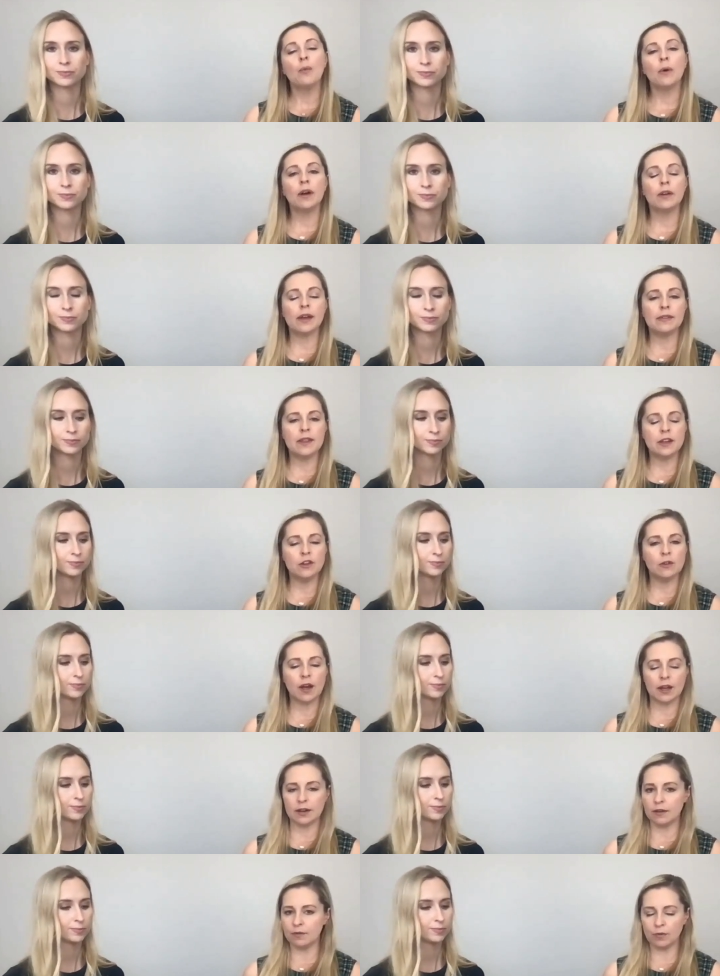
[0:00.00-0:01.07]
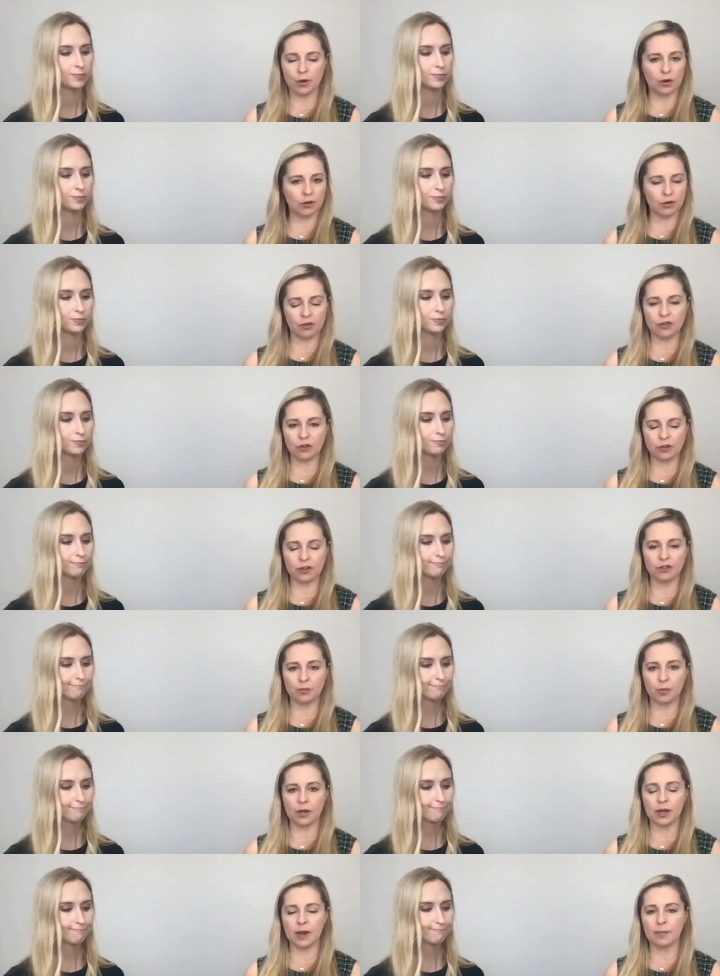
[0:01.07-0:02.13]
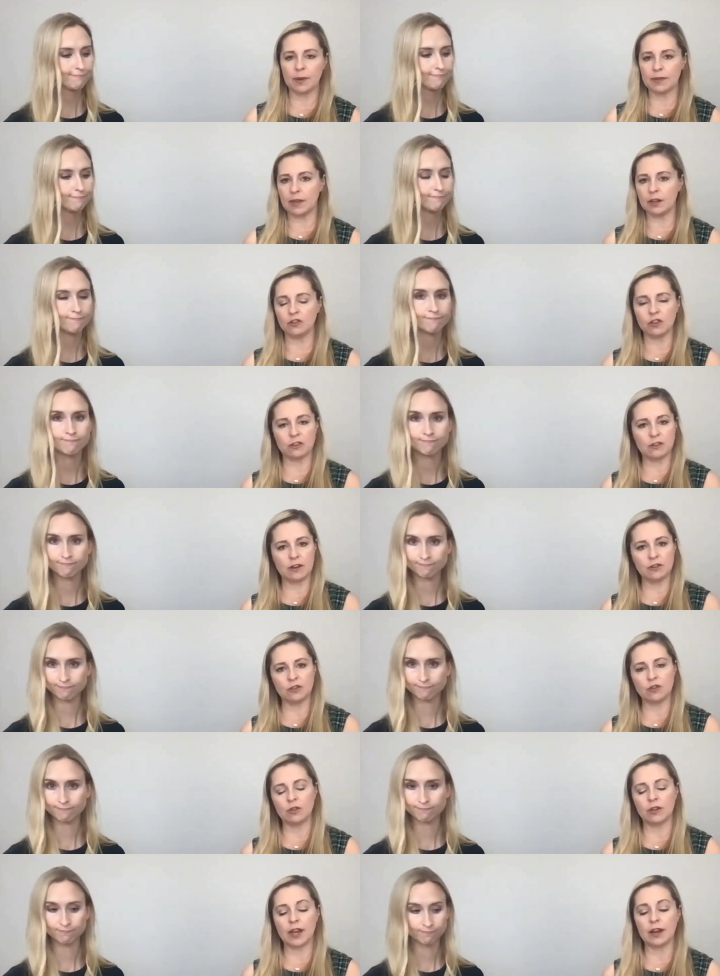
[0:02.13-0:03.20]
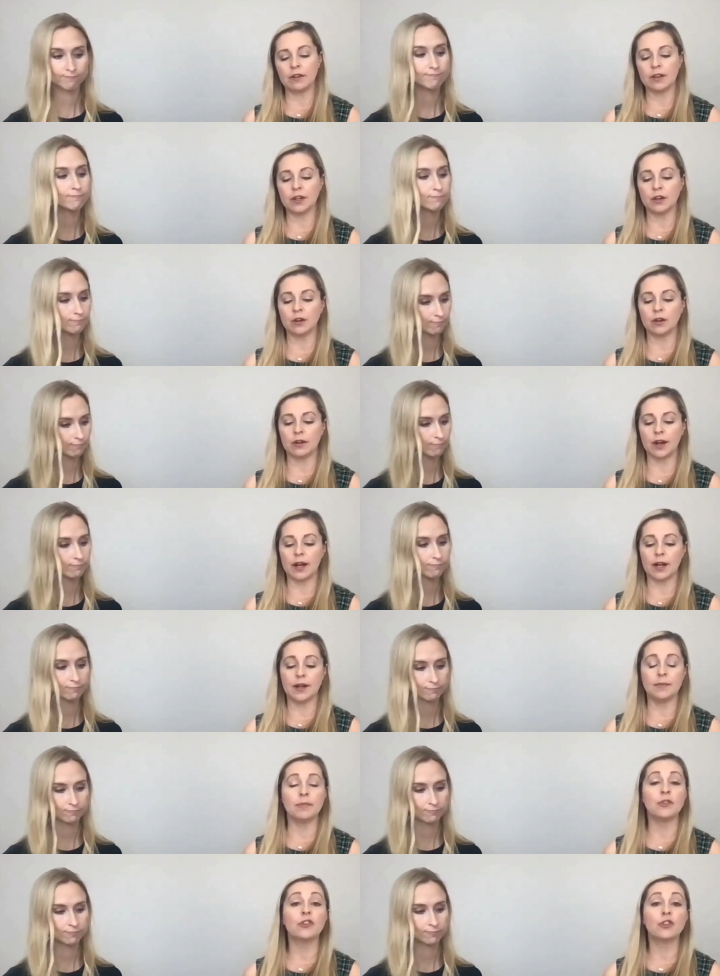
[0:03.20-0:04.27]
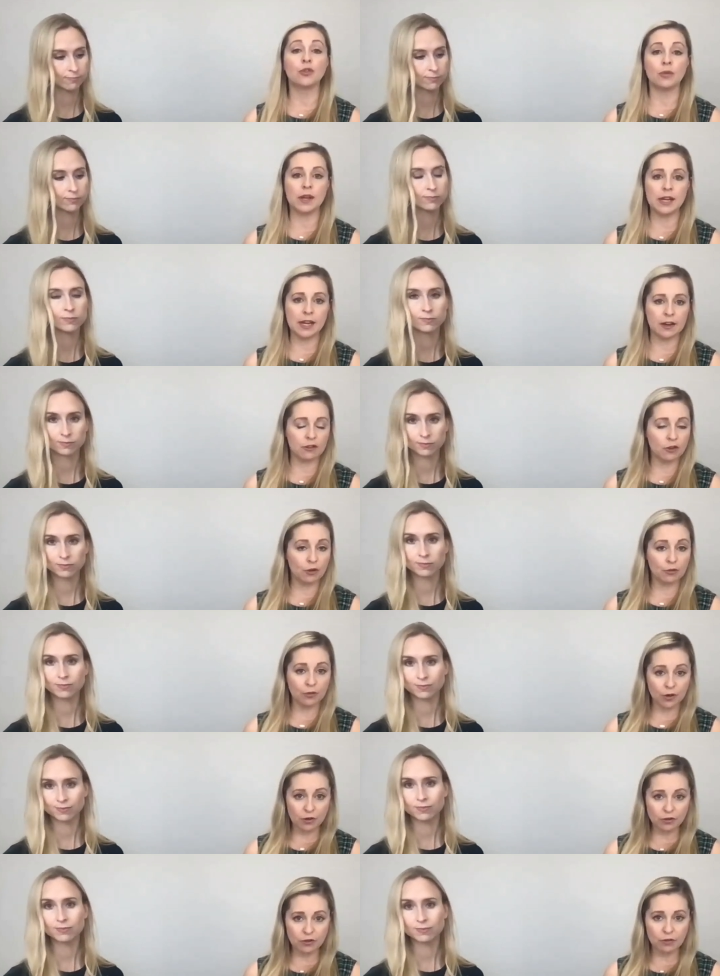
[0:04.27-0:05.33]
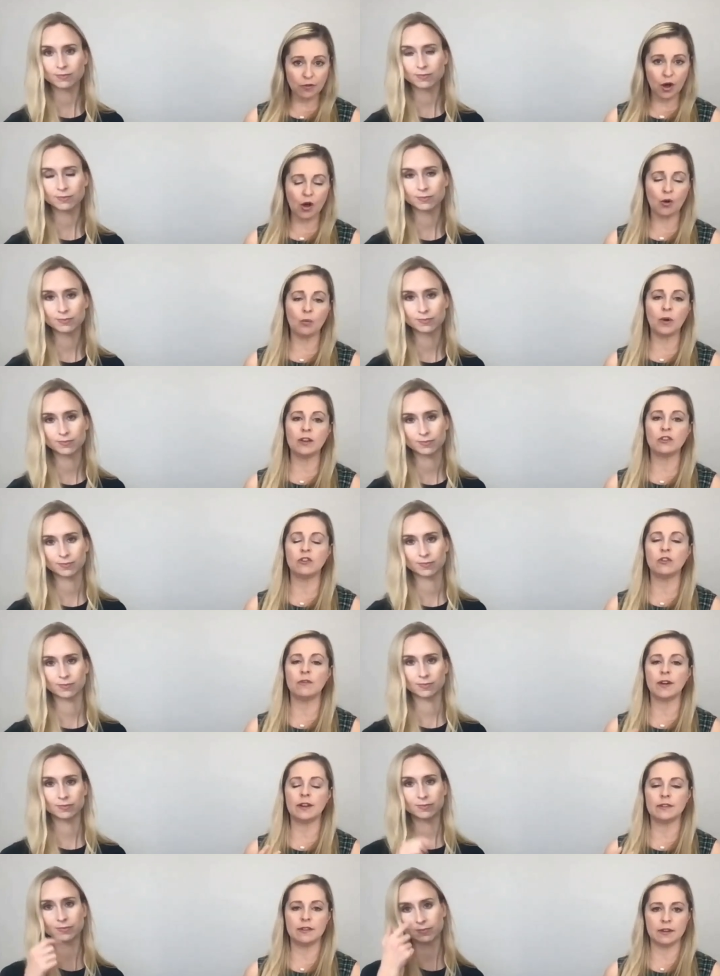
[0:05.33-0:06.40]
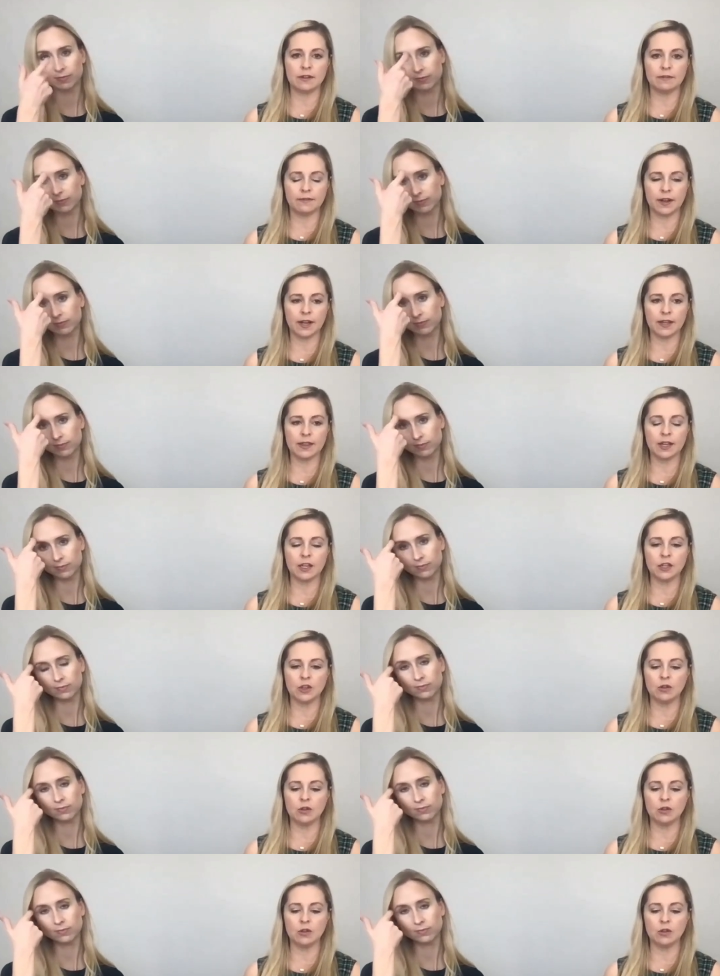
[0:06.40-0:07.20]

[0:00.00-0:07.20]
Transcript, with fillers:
Speaker 1: Well, and then you kind of were starting to bring up, I think, gestational carrier mm-hmm. um, screening. So first of all, once you've identified that